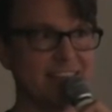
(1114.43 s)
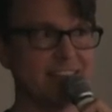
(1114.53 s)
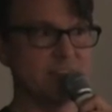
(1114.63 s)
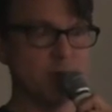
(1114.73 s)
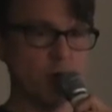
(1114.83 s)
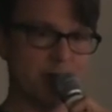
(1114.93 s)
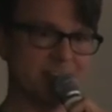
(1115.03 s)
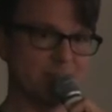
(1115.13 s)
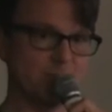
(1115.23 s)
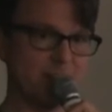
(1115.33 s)
that no one
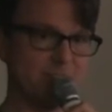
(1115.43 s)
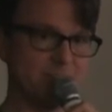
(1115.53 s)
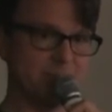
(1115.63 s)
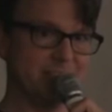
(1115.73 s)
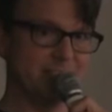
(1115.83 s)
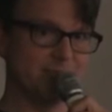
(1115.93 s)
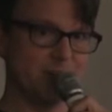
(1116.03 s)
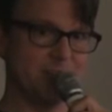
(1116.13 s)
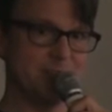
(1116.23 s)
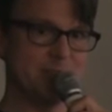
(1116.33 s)
can profitably
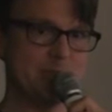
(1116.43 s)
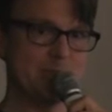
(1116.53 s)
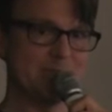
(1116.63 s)
defraud you,